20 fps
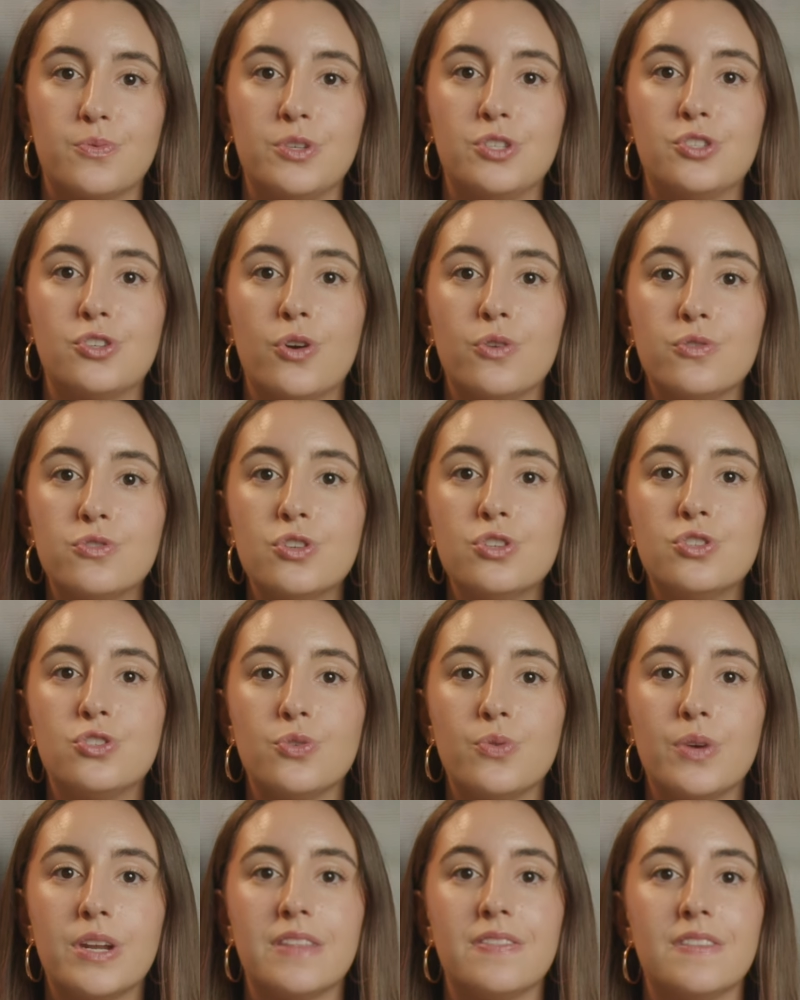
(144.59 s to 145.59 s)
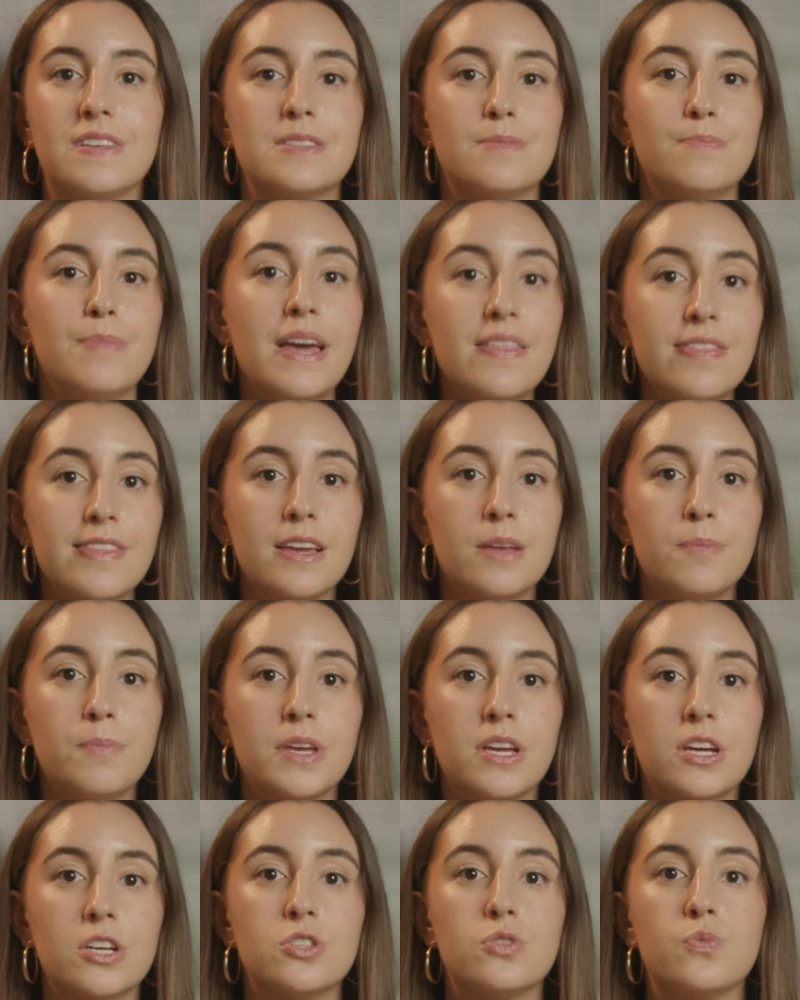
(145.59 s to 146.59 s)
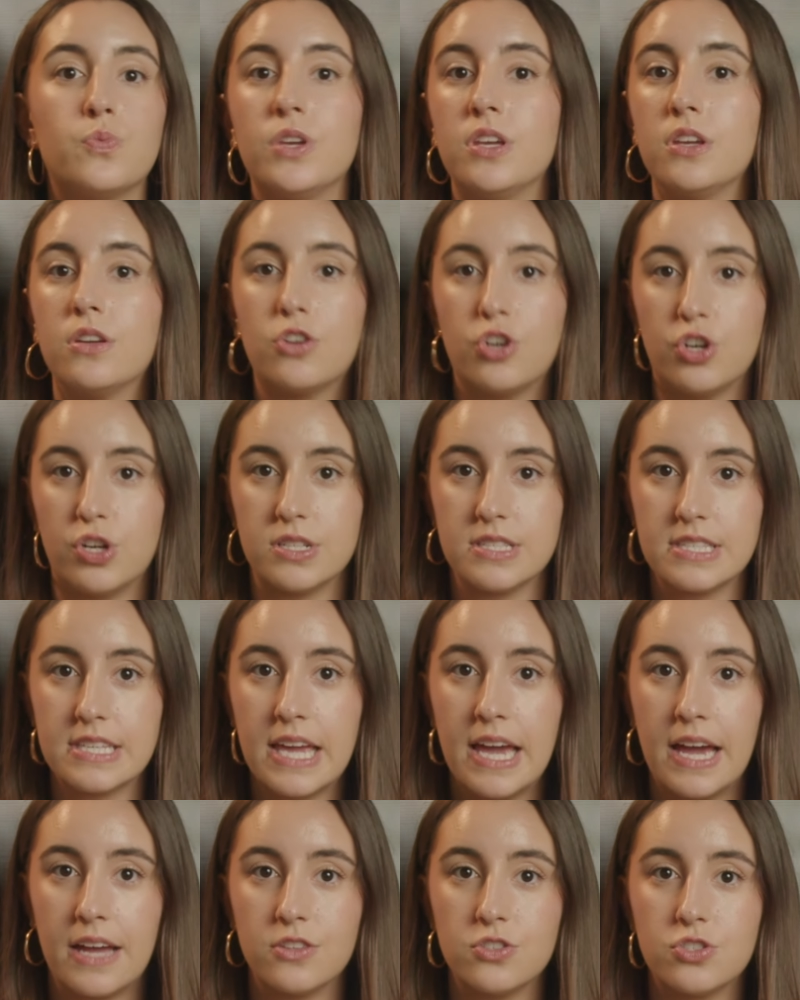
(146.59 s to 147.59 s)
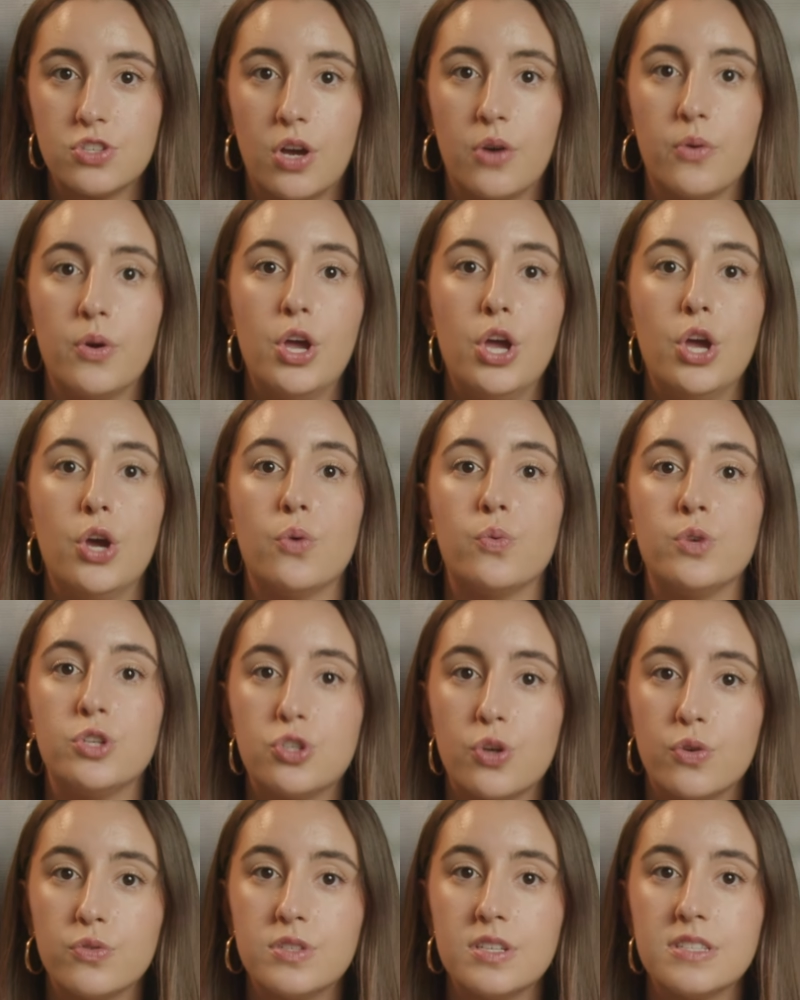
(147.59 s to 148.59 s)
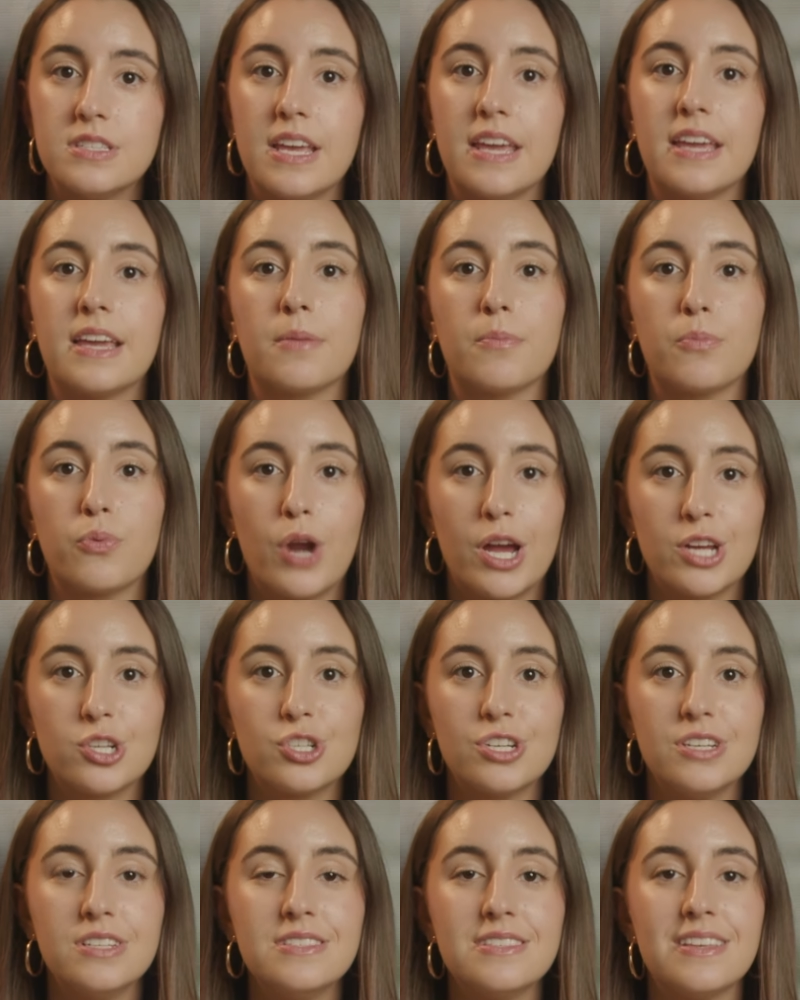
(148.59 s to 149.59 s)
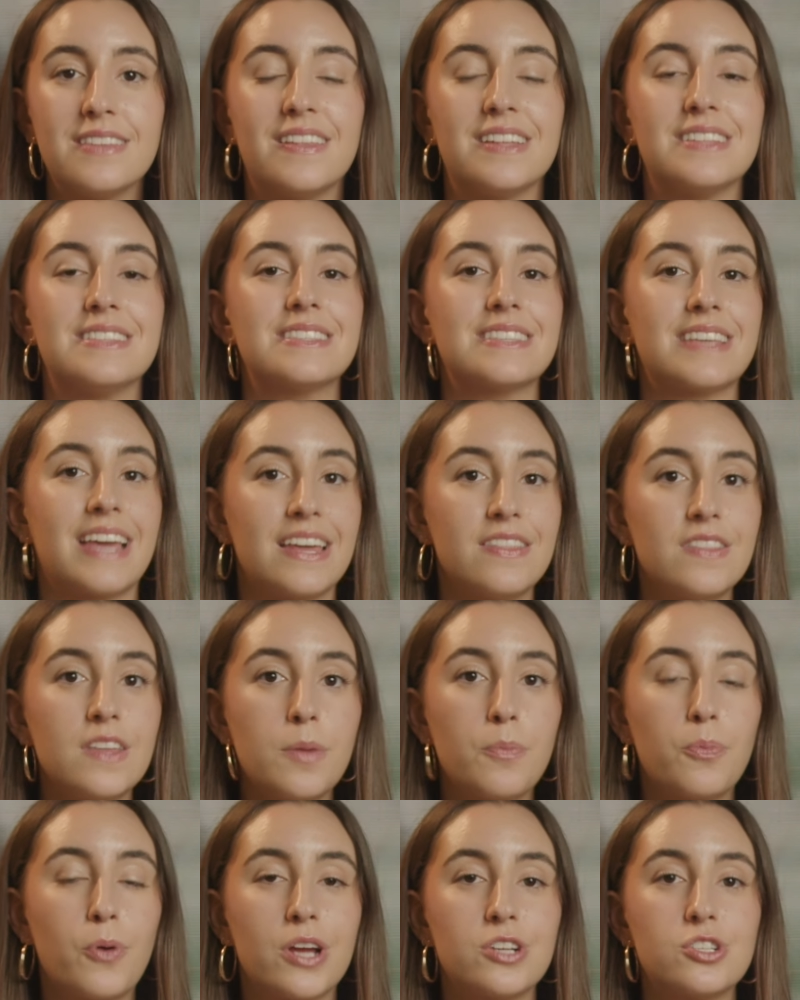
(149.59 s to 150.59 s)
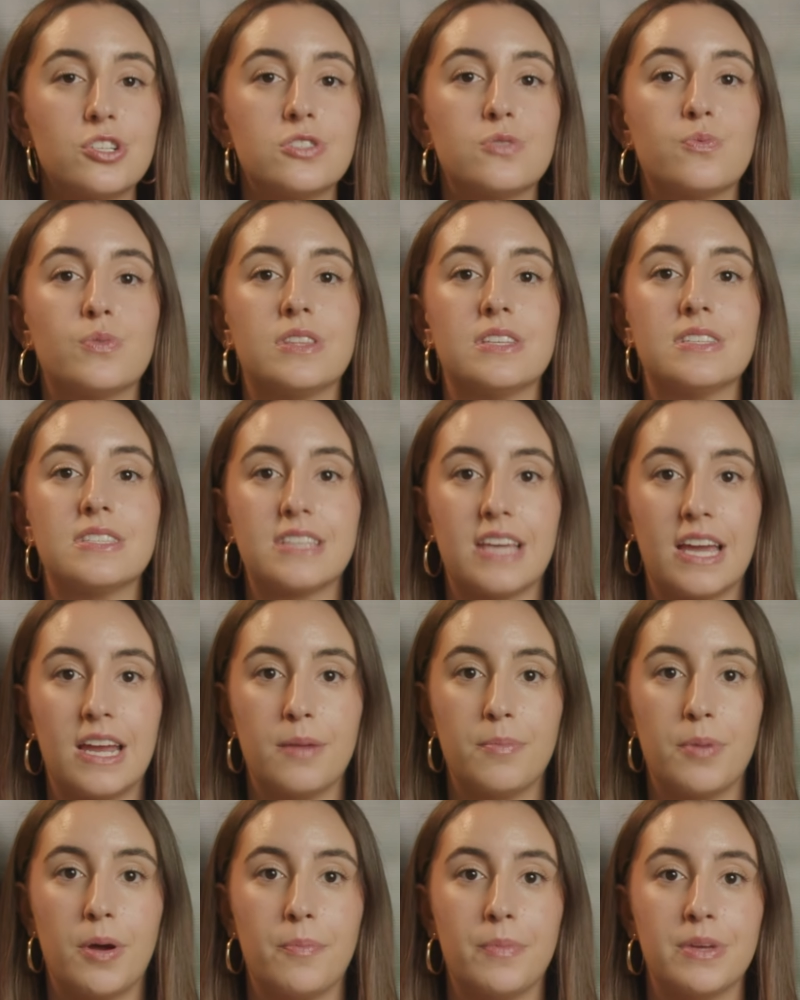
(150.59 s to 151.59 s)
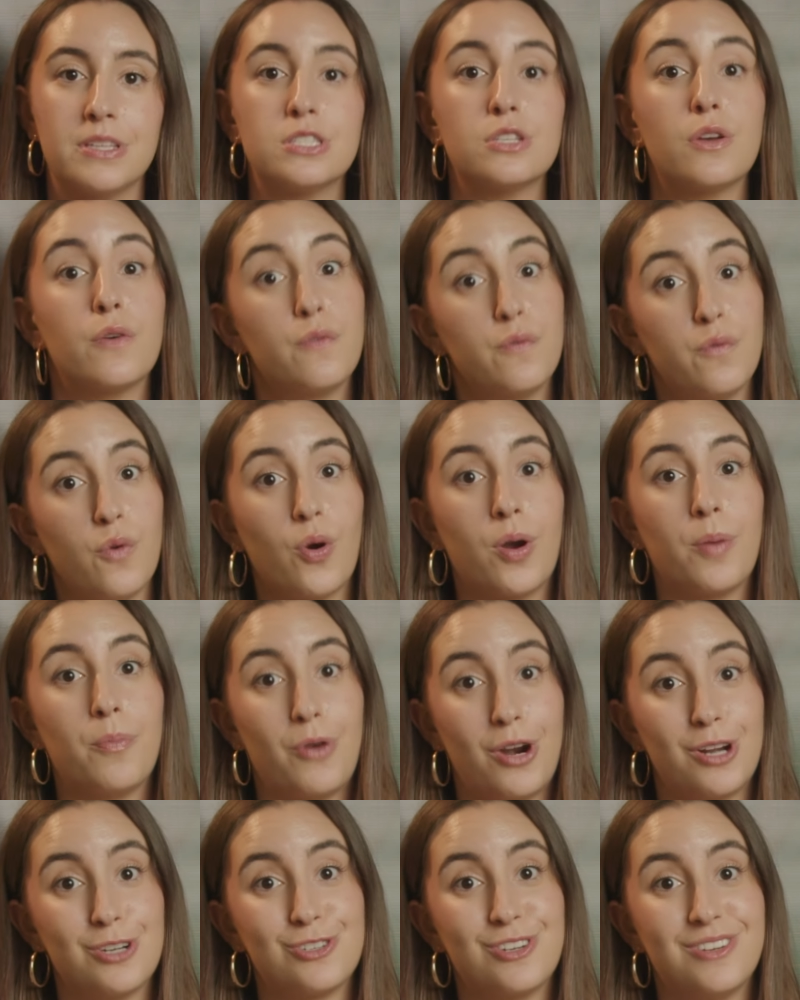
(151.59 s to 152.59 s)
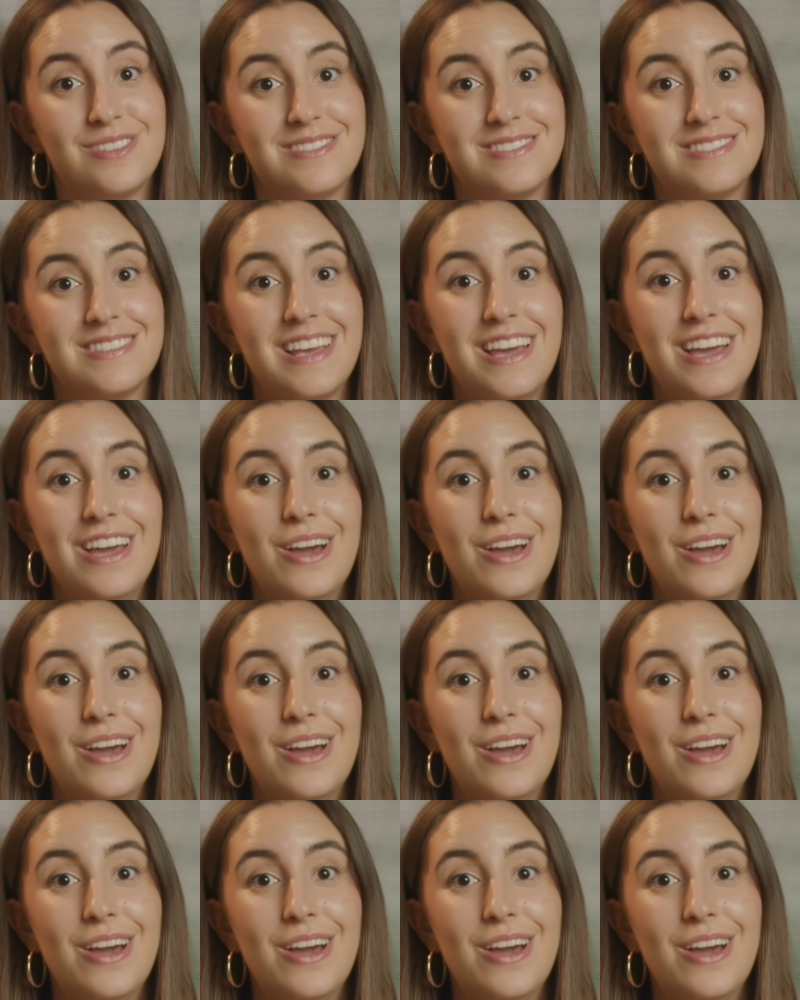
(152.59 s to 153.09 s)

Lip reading: We chose to do it in this method because we couldn't scan. So we chose to take impressions and then scan the impressions with the scan abutments for impressions.